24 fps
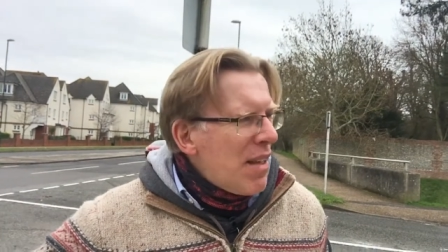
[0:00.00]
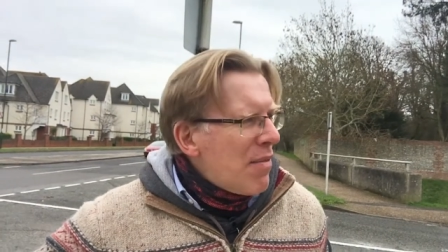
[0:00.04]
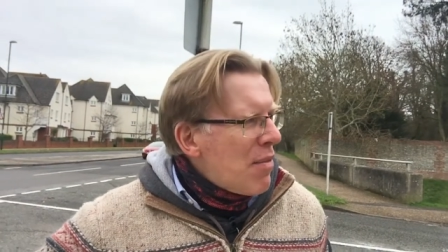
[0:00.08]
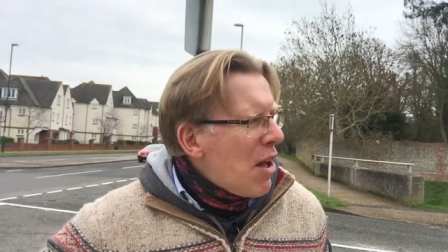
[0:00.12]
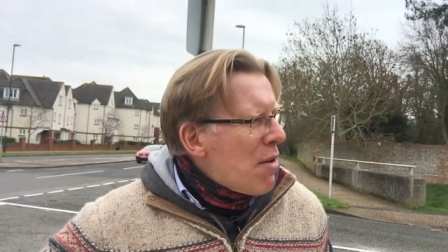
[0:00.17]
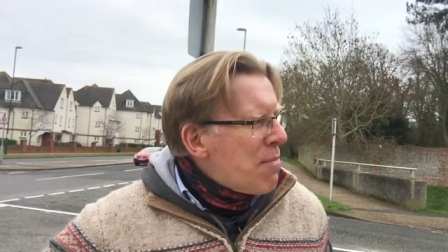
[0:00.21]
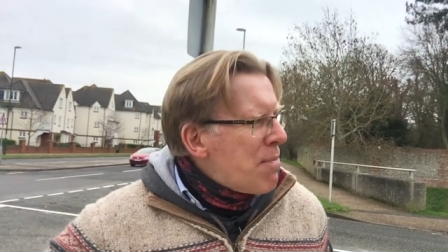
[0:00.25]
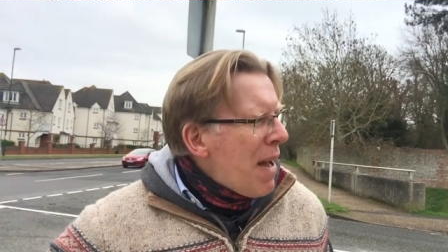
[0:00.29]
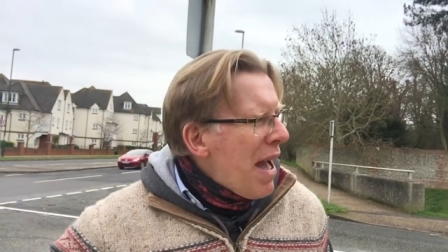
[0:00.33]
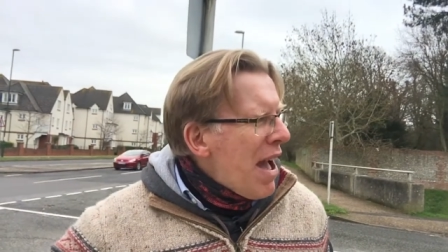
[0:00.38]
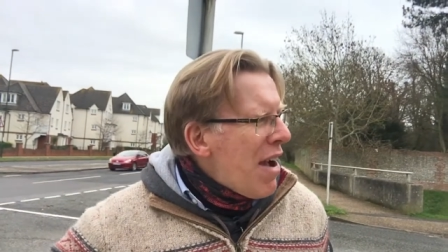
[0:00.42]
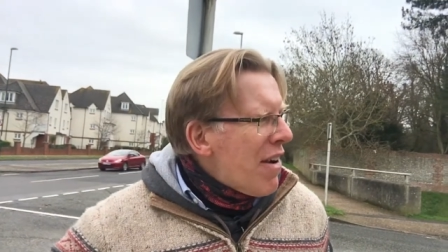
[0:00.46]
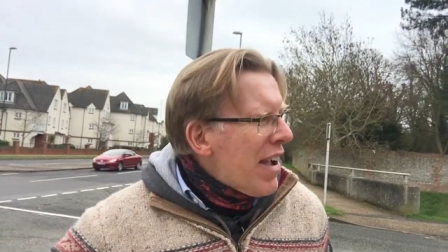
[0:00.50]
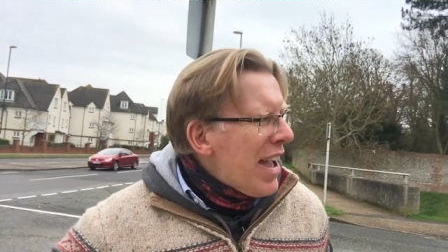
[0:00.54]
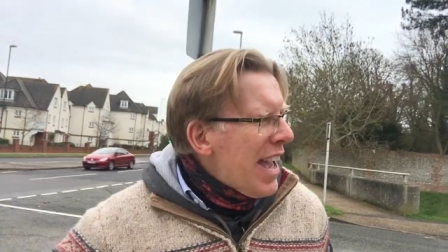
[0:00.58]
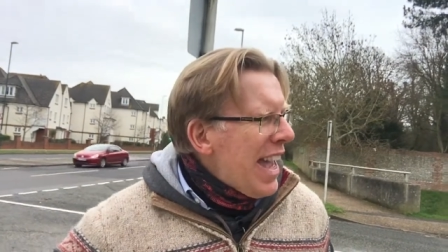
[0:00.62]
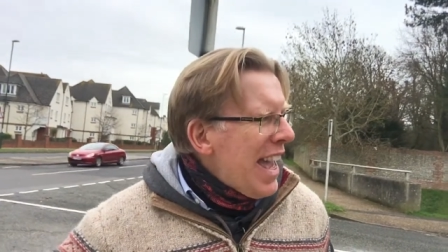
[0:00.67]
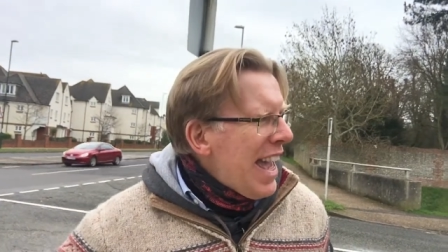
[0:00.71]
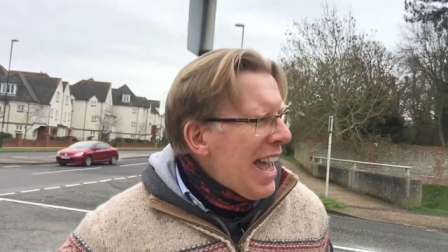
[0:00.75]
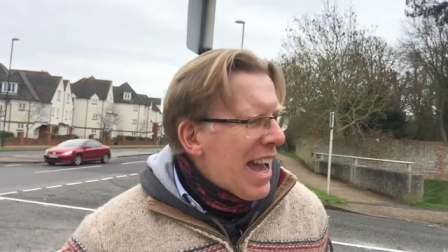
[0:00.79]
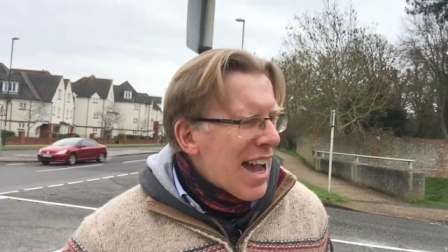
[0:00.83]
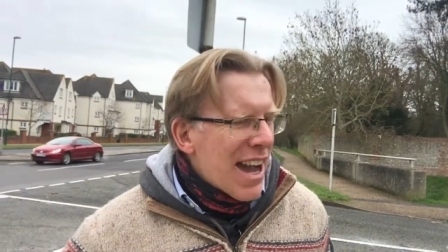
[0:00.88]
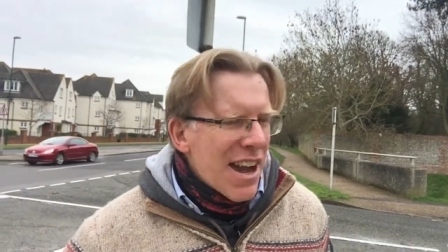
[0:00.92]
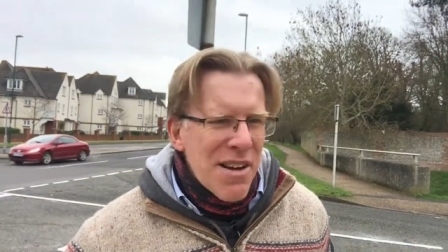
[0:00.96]
about
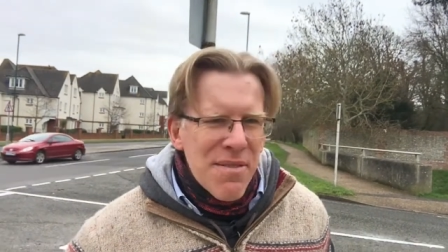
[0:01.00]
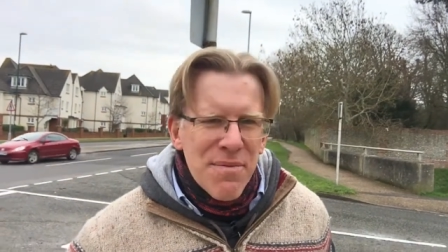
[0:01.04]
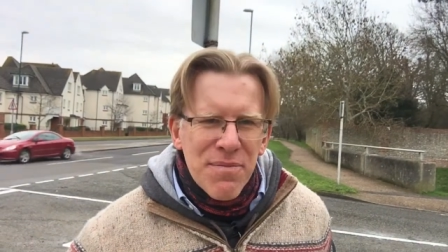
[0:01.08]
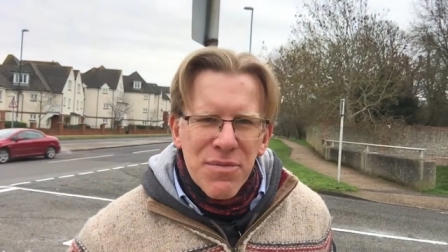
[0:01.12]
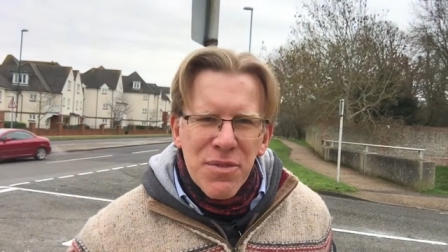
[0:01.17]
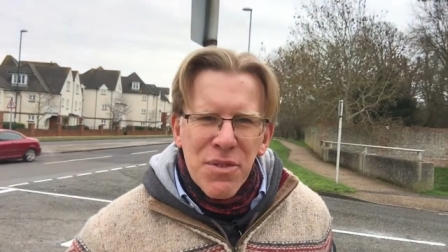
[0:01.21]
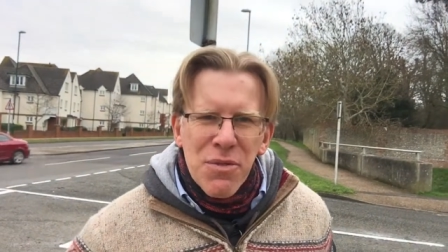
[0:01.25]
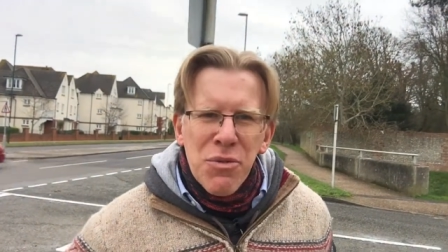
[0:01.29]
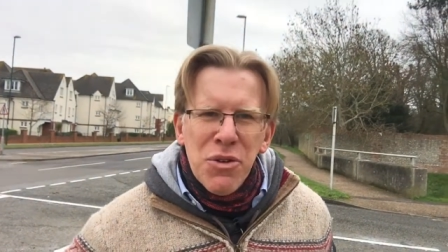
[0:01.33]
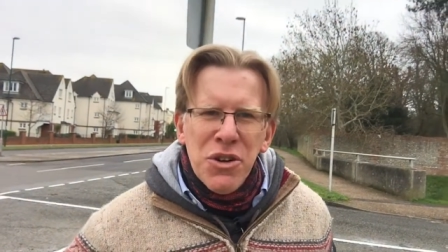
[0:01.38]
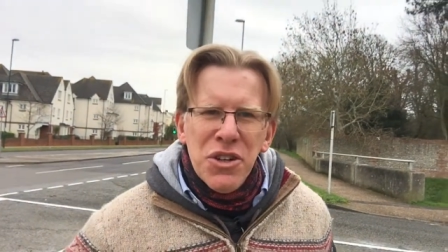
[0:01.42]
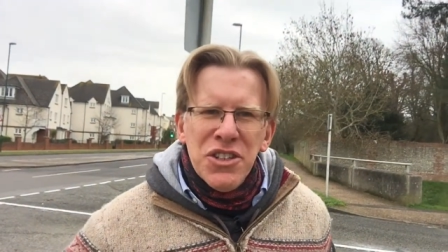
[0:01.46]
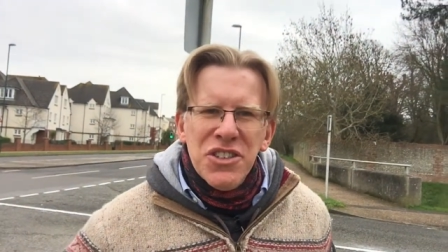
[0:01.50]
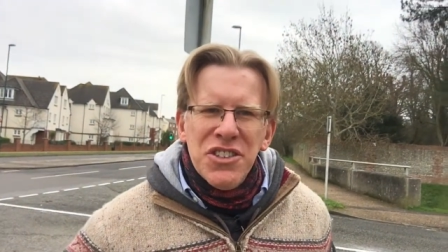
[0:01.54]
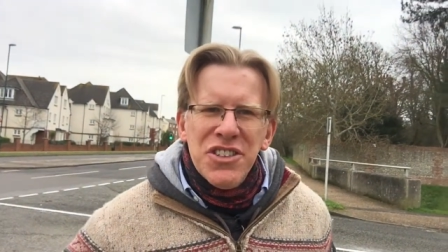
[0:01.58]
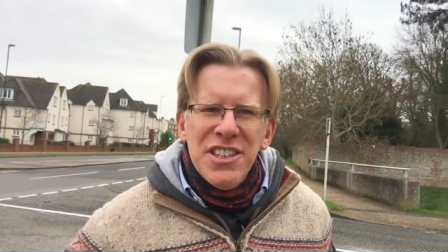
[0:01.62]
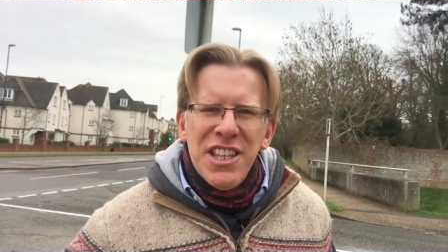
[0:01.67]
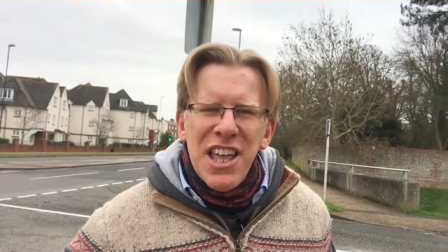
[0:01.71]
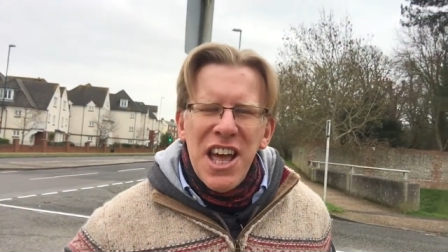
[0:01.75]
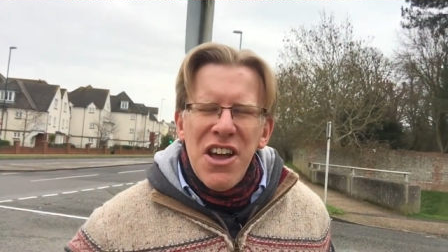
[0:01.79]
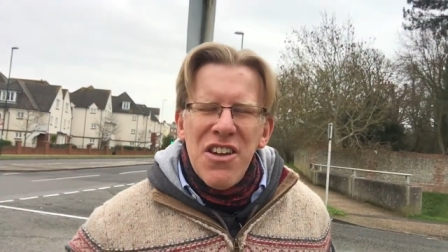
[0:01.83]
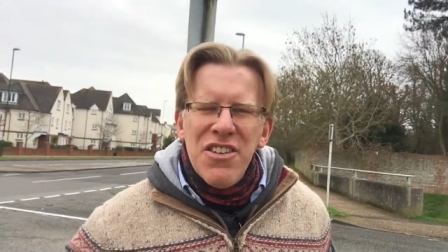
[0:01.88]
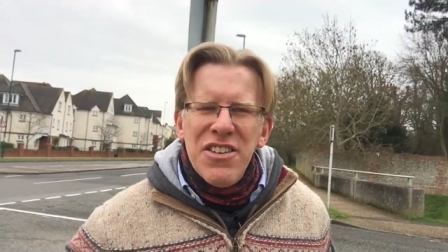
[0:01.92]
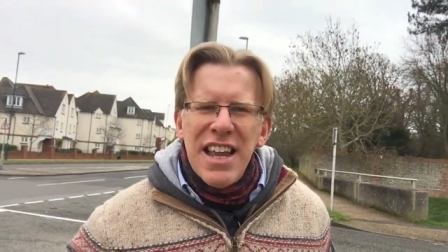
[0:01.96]
here was
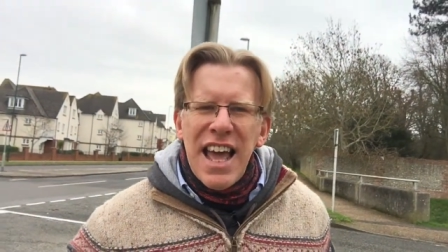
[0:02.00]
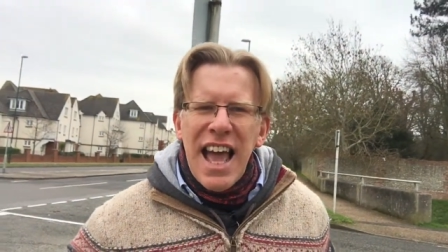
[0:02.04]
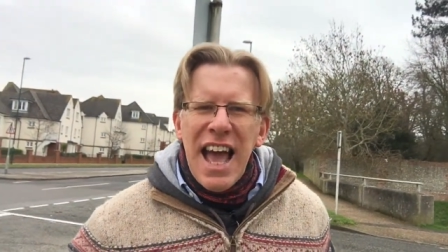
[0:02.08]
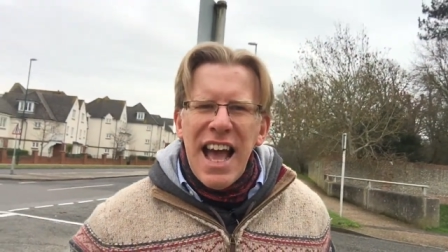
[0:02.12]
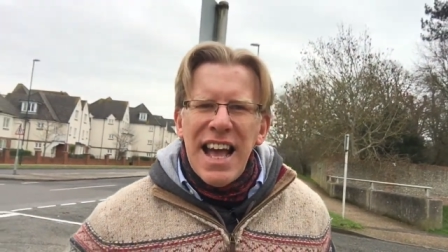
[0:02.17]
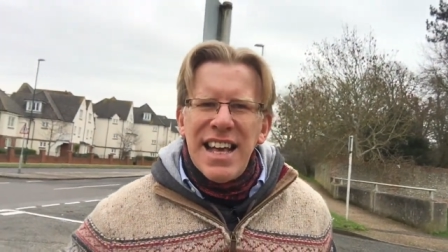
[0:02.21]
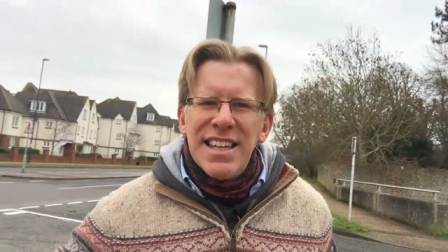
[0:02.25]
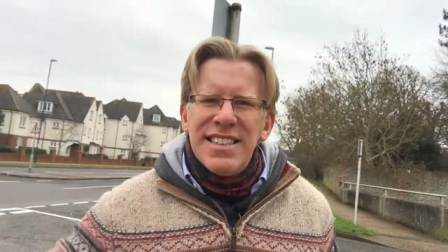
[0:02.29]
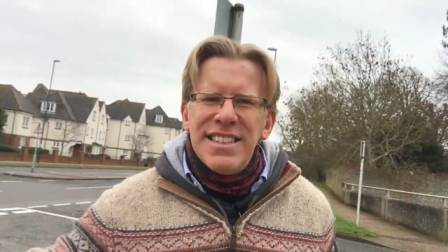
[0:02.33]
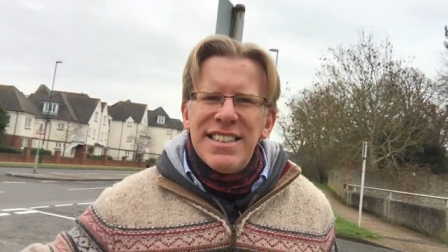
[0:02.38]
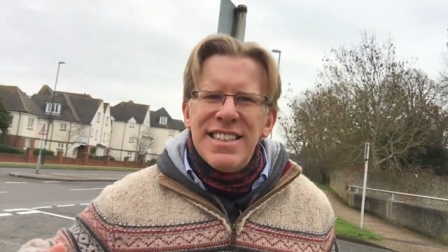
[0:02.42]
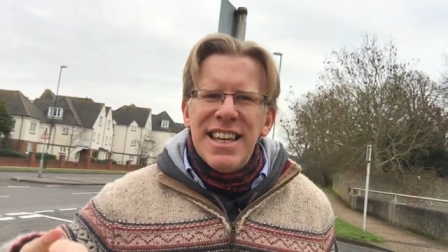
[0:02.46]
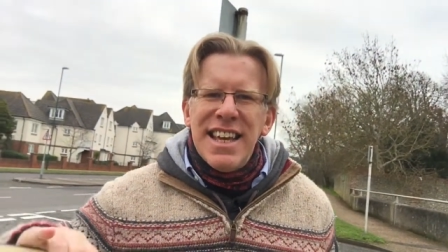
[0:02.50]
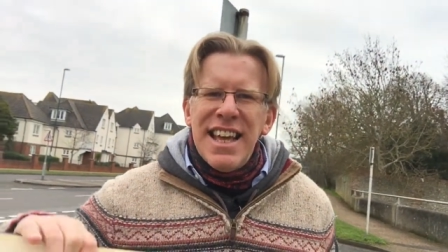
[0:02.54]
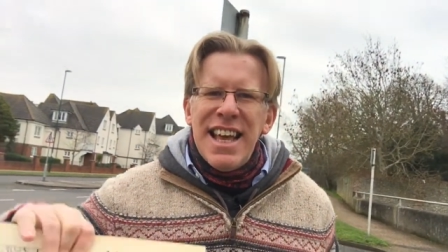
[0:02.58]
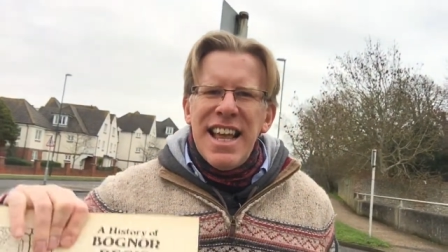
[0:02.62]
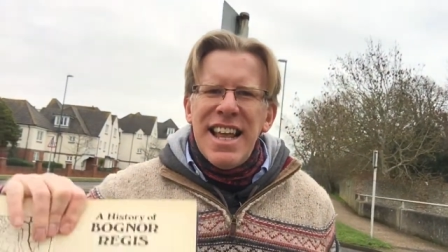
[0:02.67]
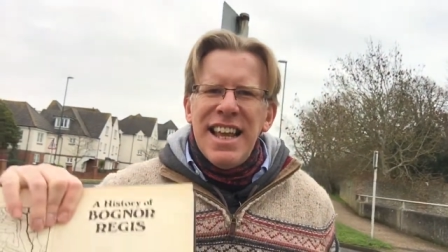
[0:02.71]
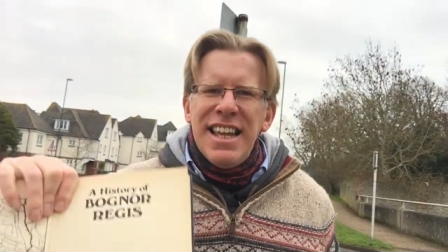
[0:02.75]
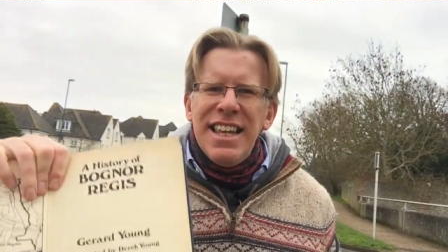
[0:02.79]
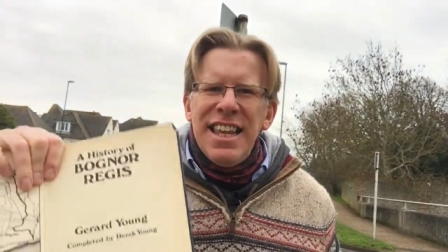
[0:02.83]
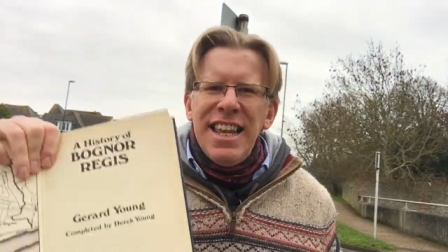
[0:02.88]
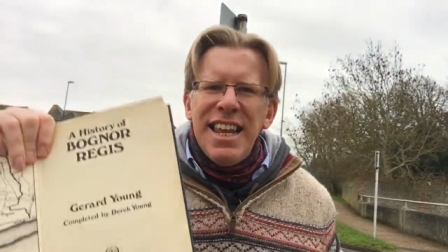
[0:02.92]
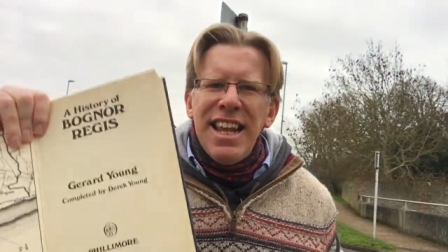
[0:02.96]
known as
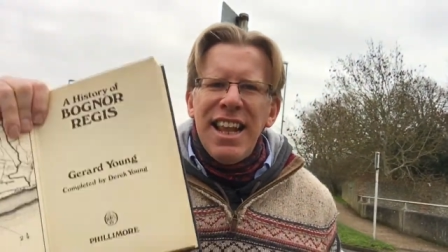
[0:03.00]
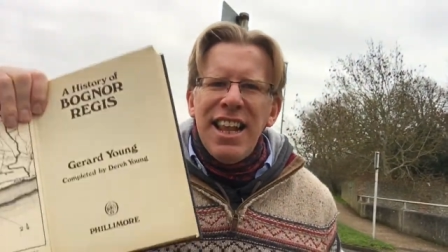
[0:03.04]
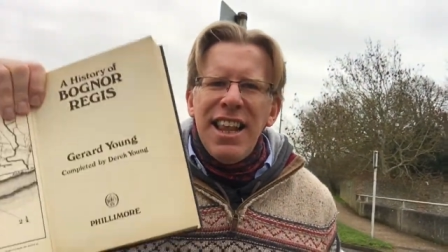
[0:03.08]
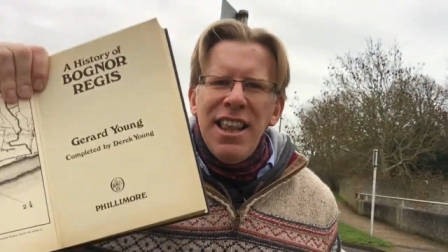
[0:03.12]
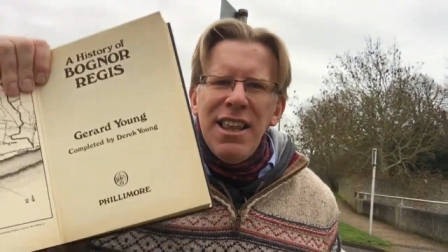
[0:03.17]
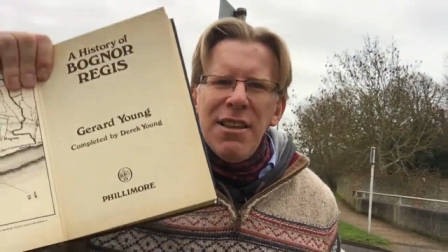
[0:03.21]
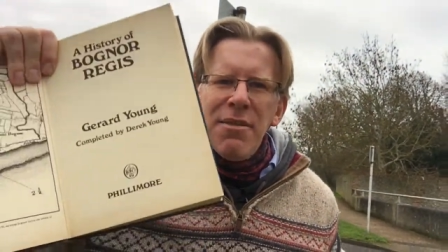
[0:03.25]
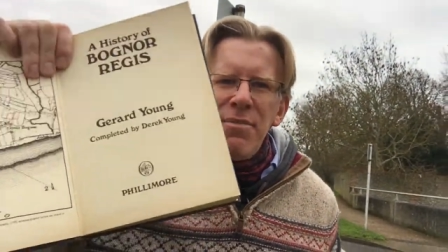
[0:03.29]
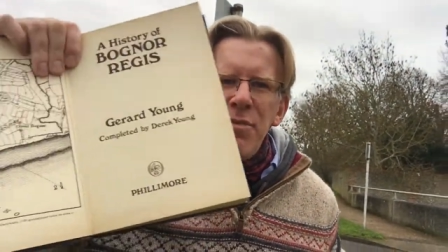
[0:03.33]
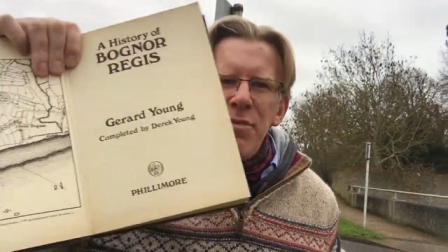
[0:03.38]
Little